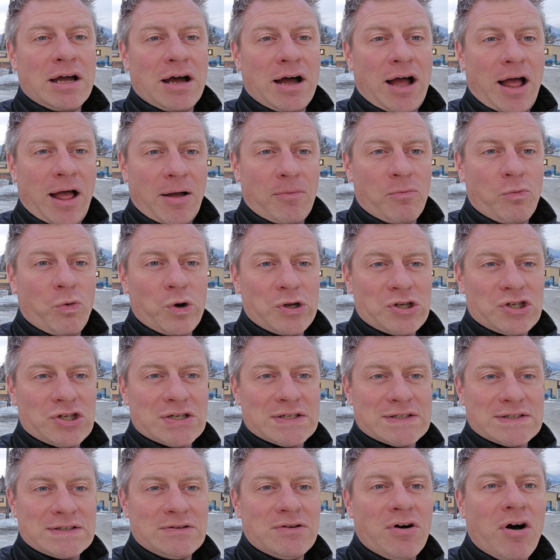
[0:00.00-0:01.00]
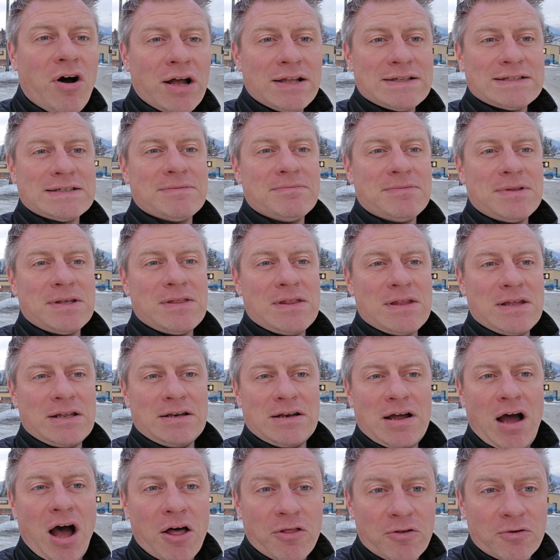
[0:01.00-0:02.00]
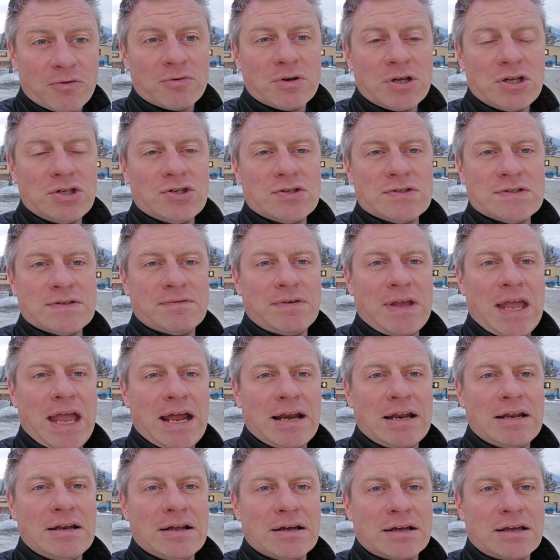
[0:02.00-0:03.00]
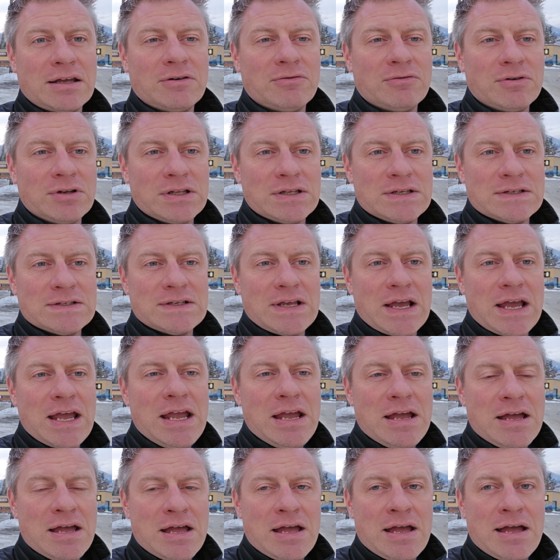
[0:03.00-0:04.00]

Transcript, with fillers: Um, which is not something that other regions of Canada can really say.